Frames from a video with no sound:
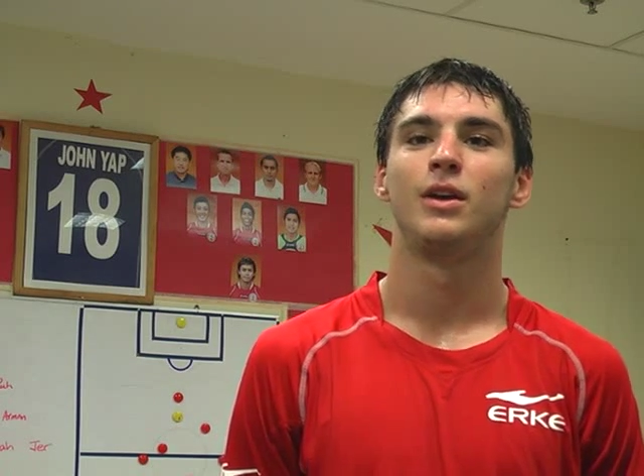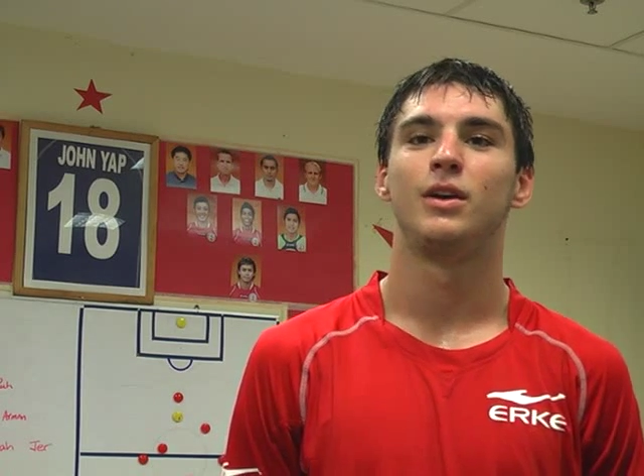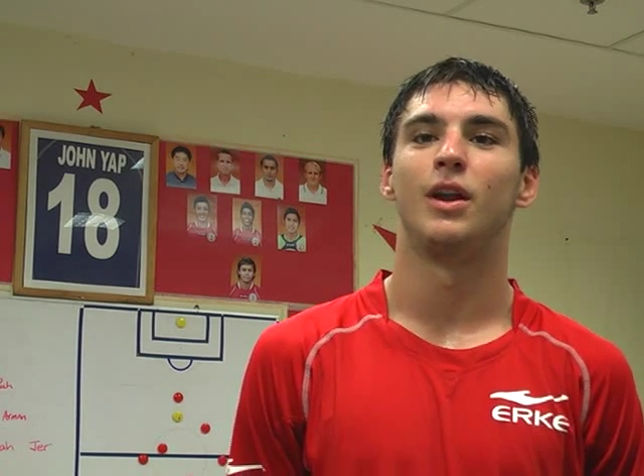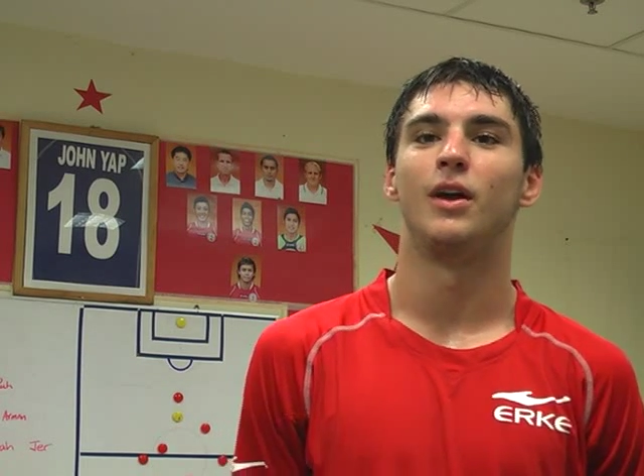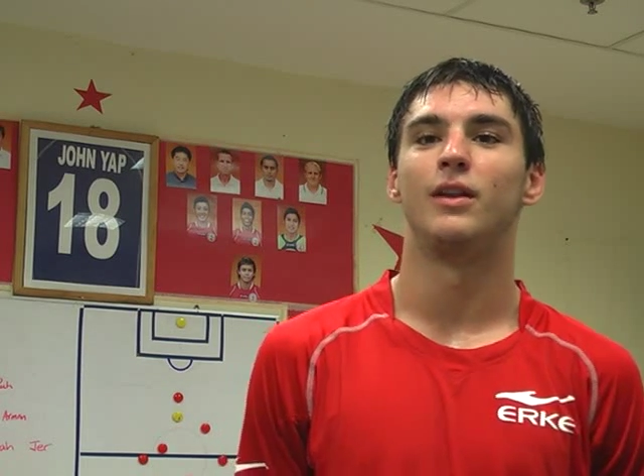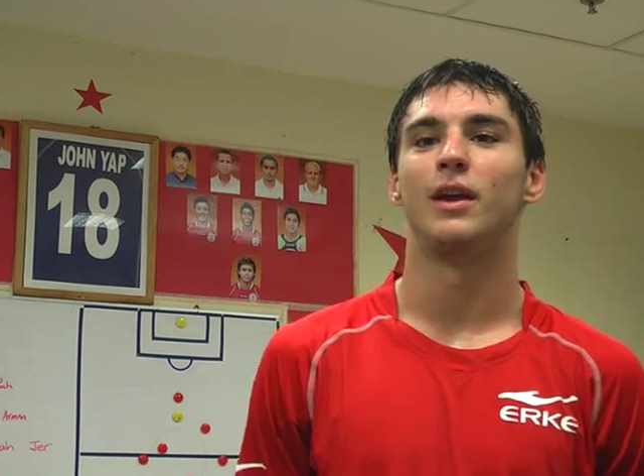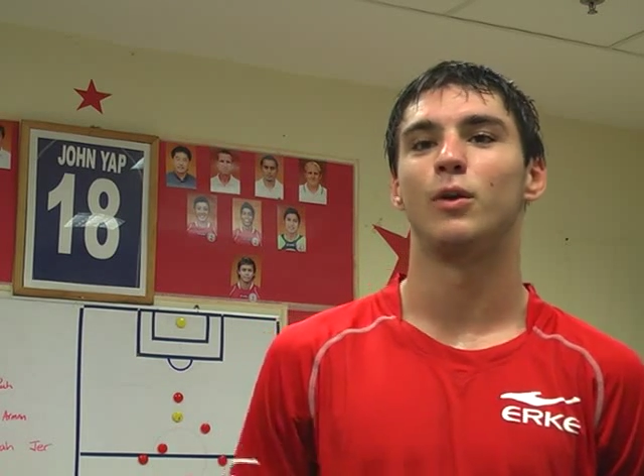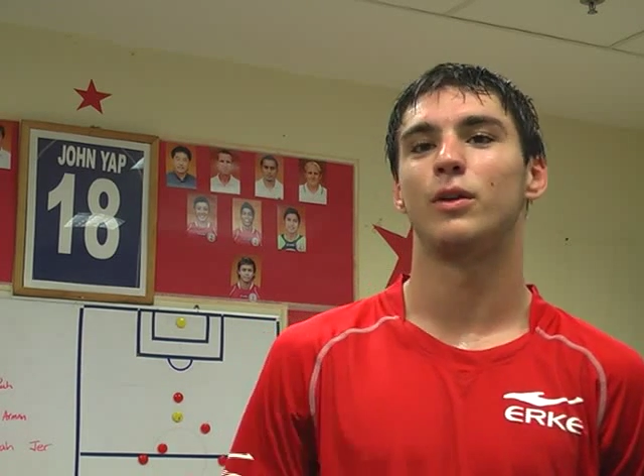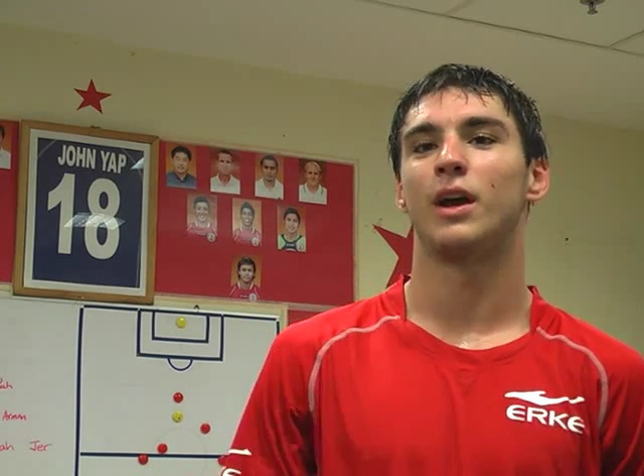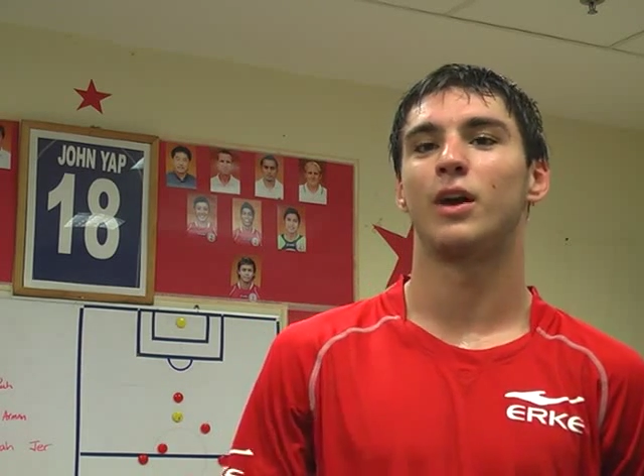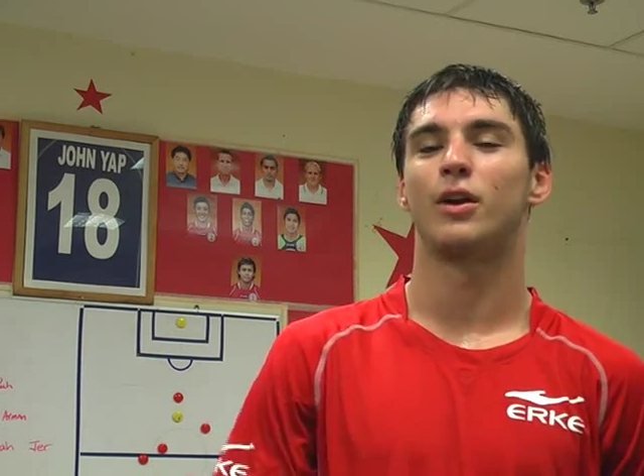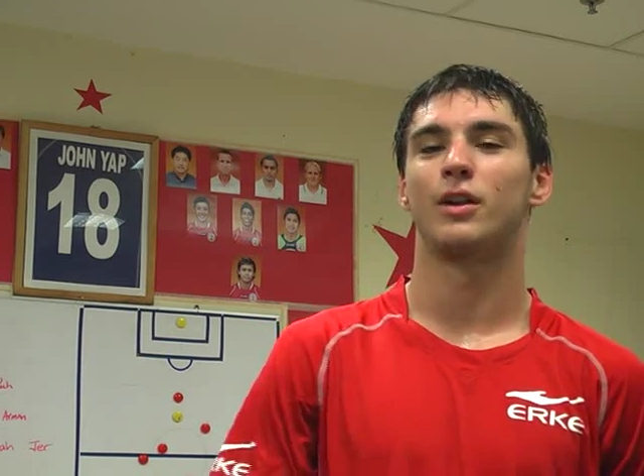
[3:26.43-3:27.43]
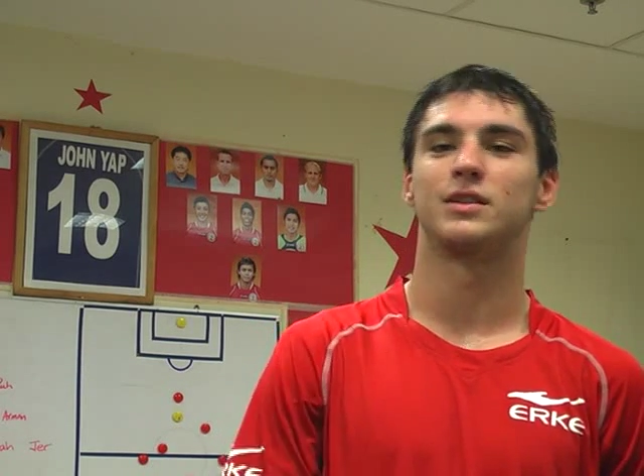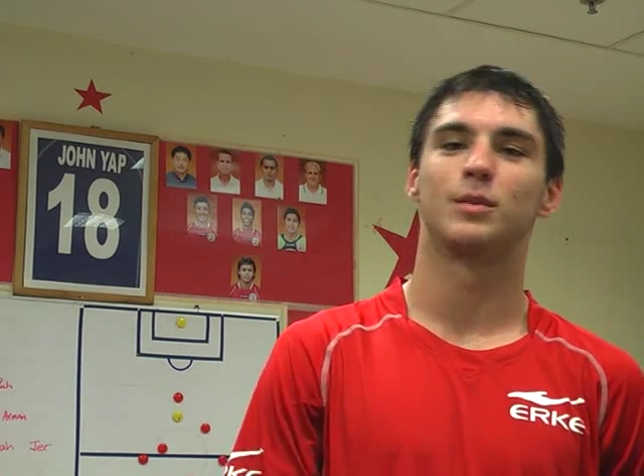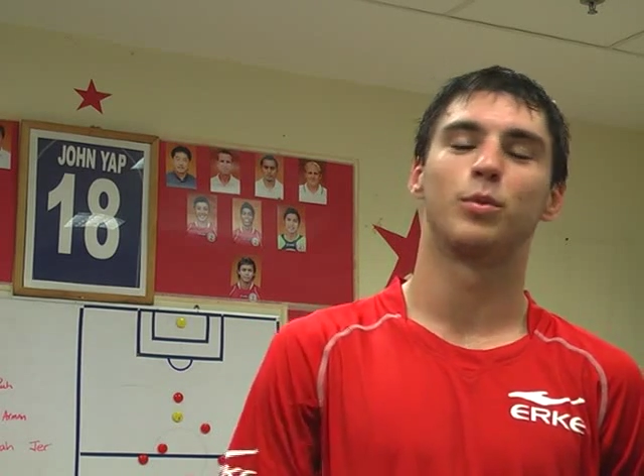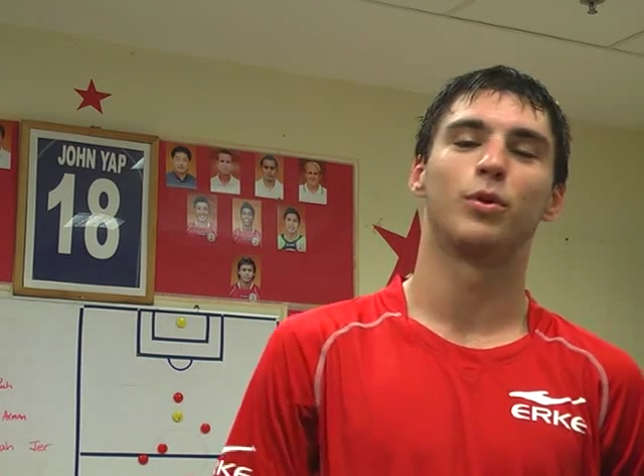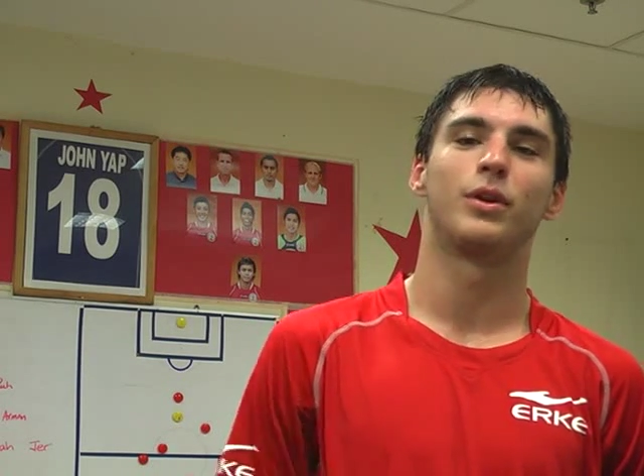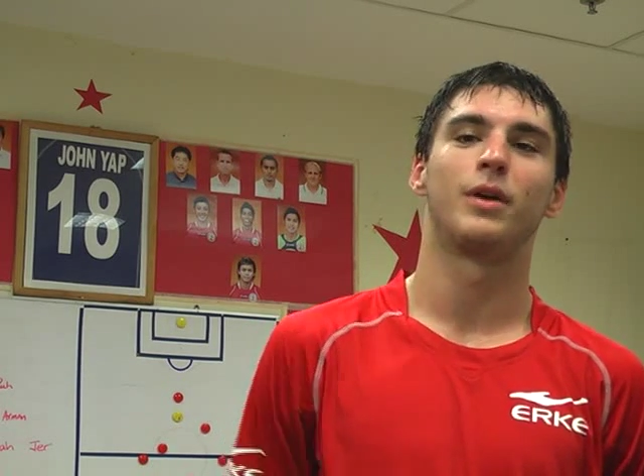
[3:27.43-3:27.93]
you know, they kind of
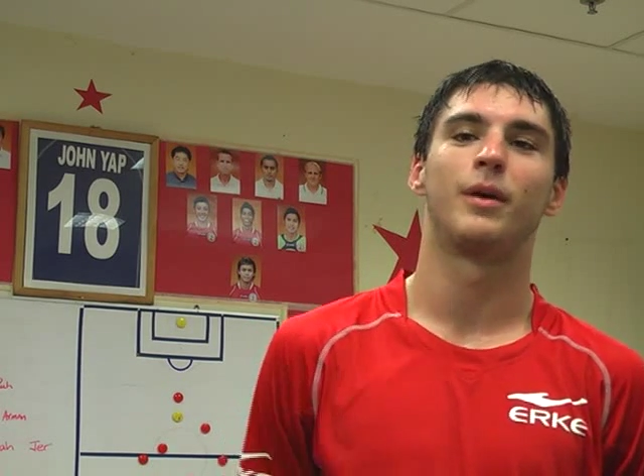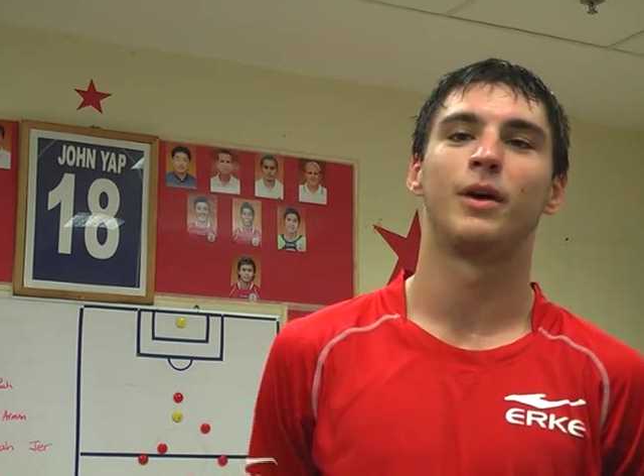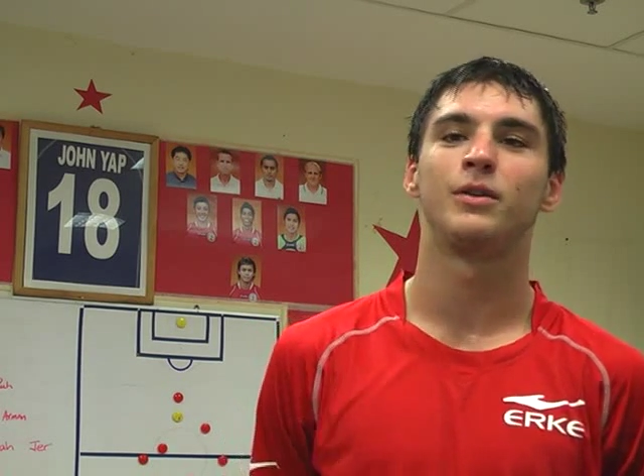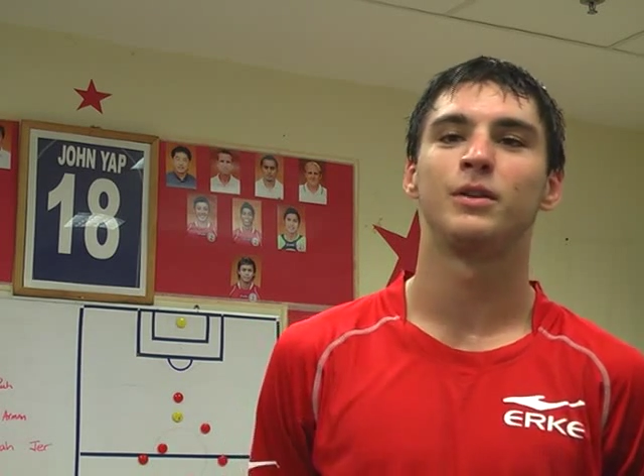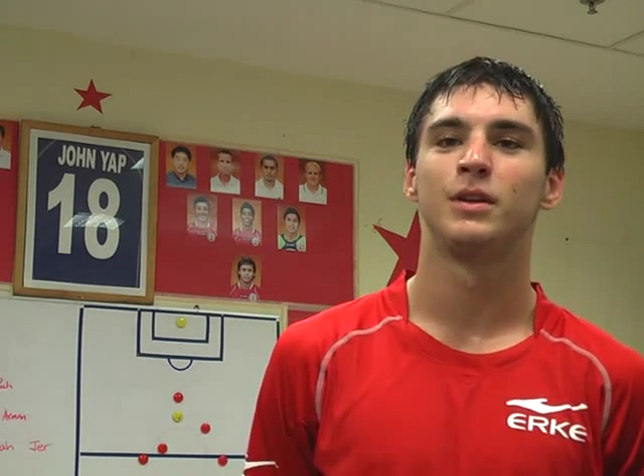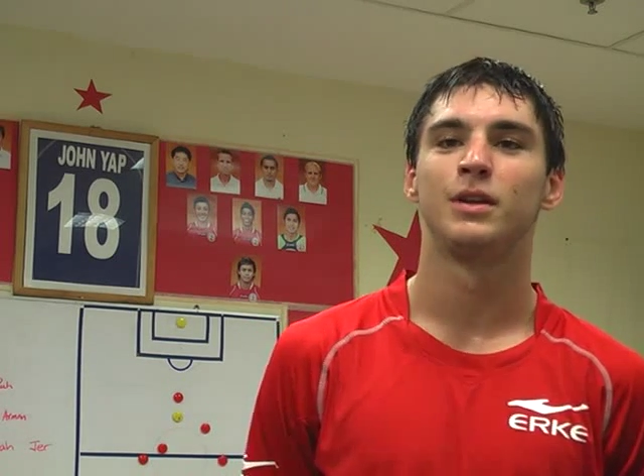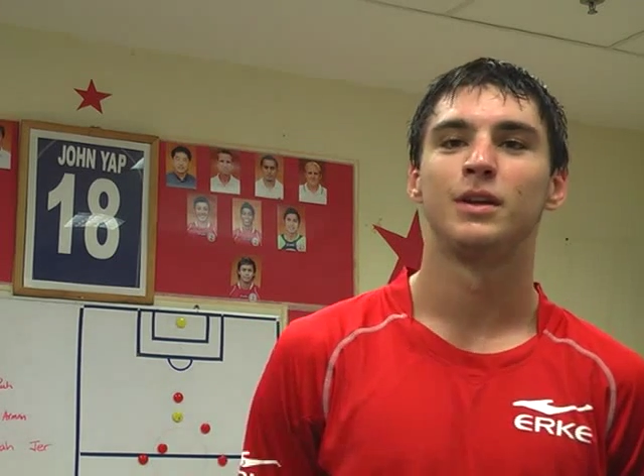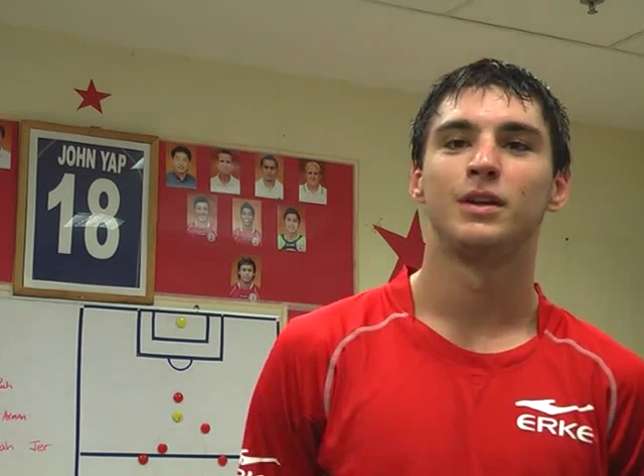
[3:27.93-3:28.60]
support their own.